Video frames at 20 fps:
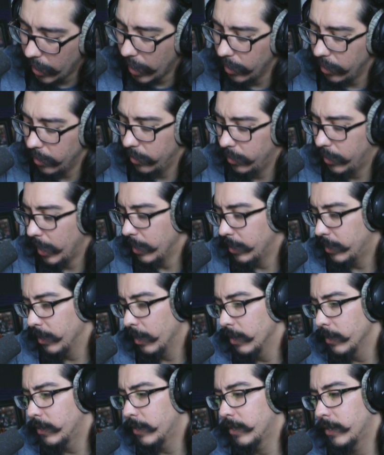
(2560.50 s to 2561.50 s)
that
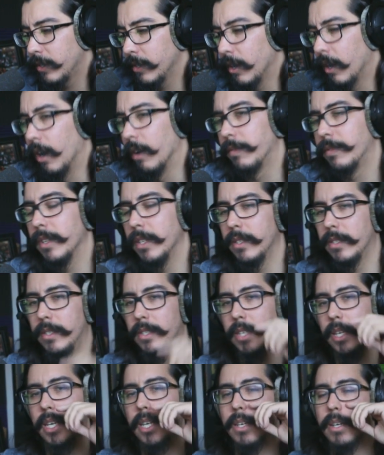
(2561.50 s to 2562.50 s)
does often
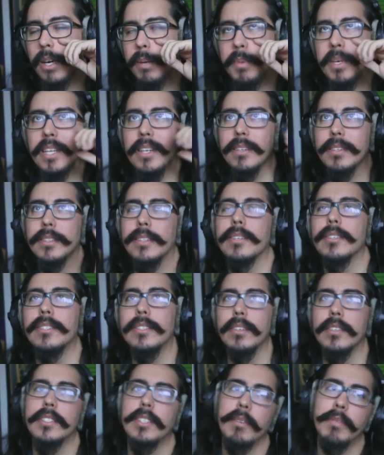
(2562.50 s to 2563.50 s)
say, I mean,
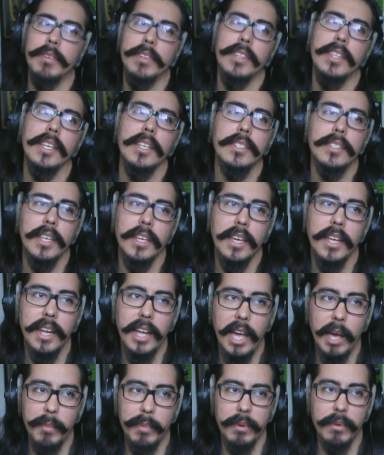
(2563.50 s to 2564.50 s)
there's different things that can
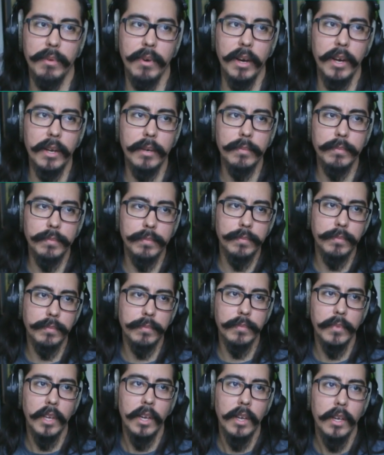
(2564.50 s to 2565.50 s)
happen, right?
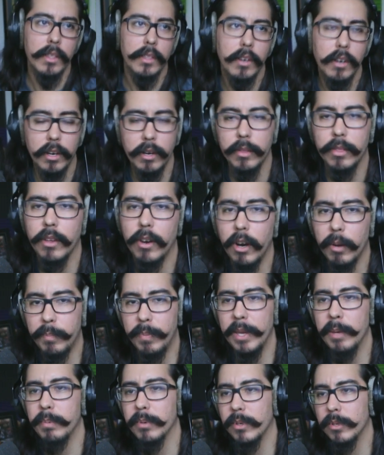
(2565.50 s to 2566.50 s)
There are
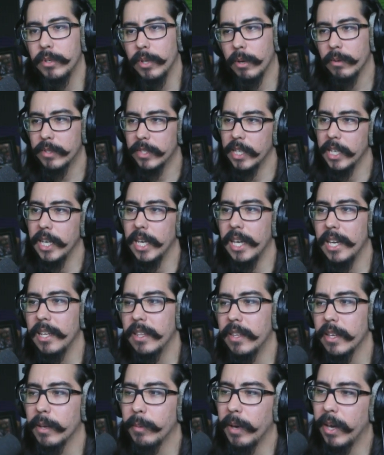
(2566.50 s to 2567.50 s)
people who don't say
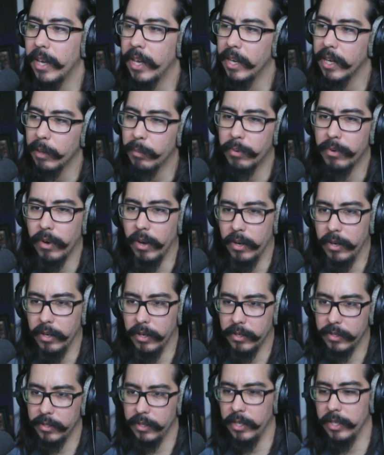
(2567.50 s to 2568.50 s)
anything about any
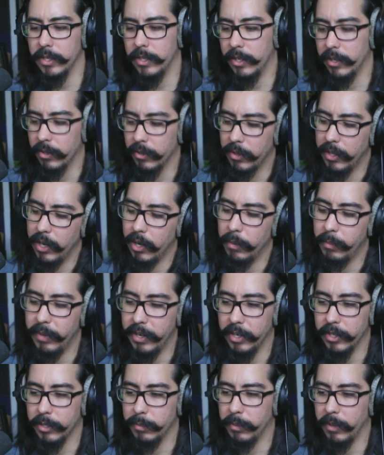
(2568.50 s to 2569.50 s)
products until they are
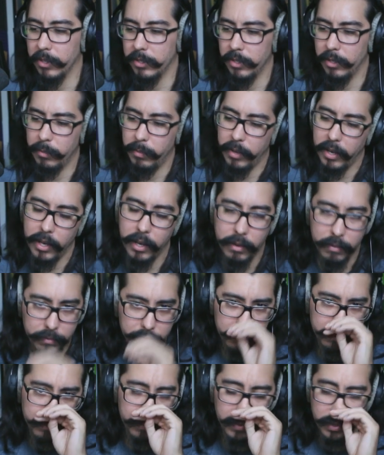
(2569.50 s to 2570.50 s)
being sponsored by it.
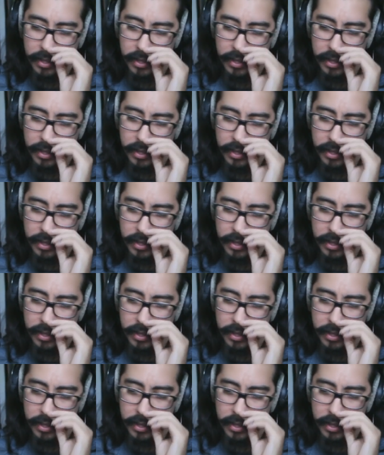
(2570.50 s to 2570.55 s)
